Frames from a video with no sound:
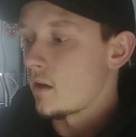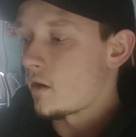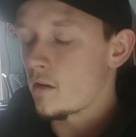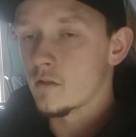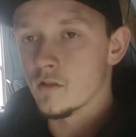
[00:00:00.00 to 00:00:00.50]

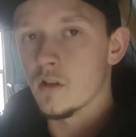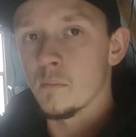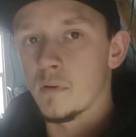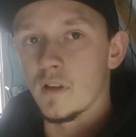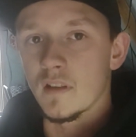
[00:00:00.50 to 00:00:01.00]
all
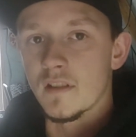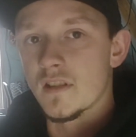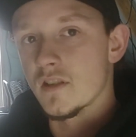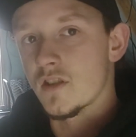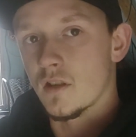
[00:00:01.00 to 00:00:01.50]
glow
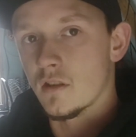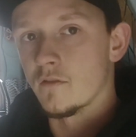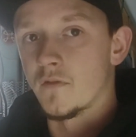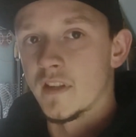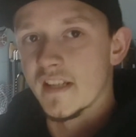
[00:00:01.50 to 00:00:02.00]
plugs
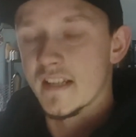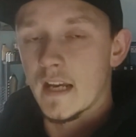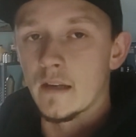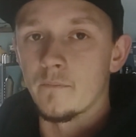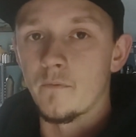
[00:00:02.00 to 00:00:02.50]
serve the
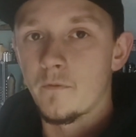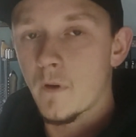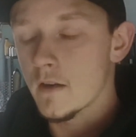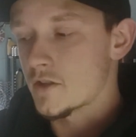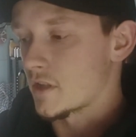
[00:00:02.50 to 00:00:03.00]
same
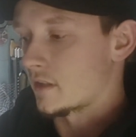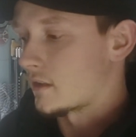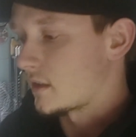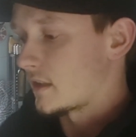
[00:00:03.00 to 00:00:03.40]
function.